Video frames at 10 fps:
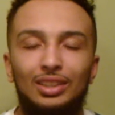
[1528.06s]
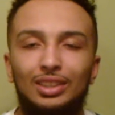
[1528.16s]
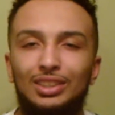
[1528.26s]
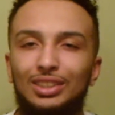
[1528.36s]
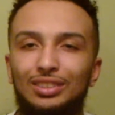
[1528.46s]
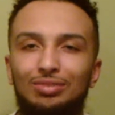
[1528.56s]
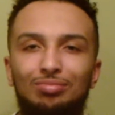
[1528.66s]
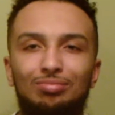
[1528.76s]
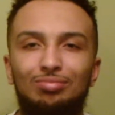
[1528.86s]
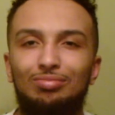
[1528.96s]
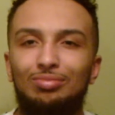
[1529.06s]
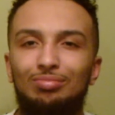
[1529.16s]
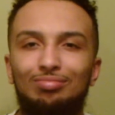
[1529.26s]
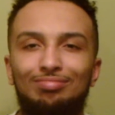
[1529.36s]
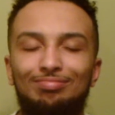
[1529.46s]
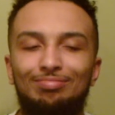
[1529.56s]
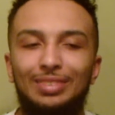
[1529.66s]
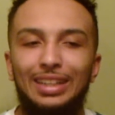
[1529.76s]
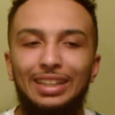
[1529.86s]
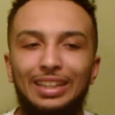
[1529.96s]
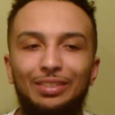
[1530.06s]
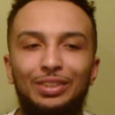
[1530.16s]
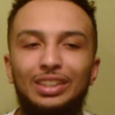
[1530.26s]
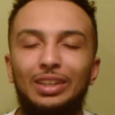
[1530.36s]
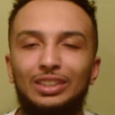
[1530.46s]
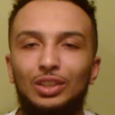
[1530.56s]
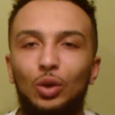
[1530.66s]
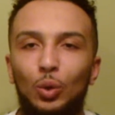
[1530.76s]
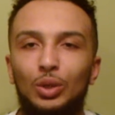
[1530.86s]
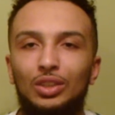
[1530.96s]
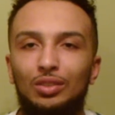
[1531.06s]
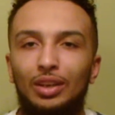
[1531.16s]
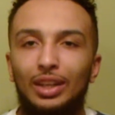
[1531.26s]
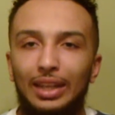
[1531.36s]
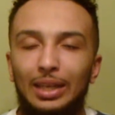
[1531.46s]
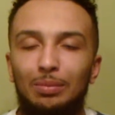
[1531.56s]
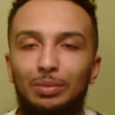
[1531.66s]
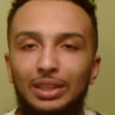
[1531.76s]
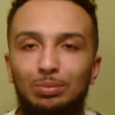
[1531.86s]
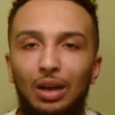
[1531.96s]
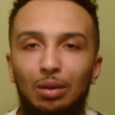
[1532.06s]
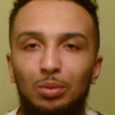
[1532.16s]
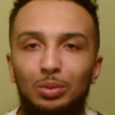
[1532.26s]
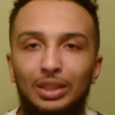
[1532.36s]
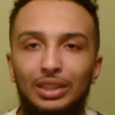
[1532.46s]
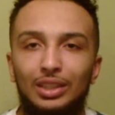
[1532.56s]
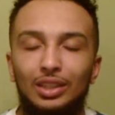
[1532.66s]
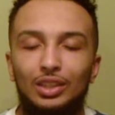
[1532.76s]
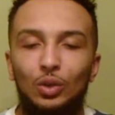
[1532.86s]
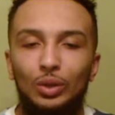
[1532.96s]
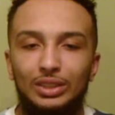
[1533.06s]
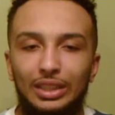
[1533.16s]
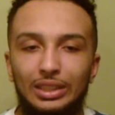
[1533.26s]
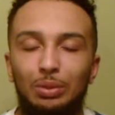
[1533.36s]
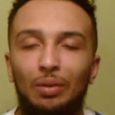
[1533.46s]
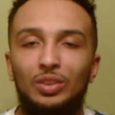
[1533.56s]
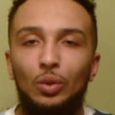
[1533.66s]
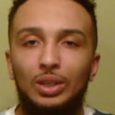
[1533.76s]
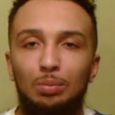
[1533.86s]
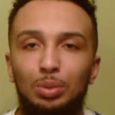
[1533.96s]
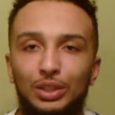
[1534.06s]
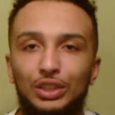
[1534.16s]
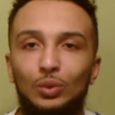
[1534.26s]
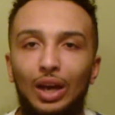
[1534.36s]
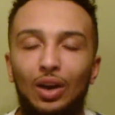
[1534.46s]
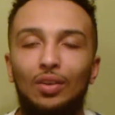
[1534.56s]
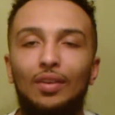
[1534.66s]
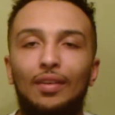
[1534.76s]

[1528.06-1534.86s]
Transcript: This if he gets a hold of a limb, he's probably going to put you out.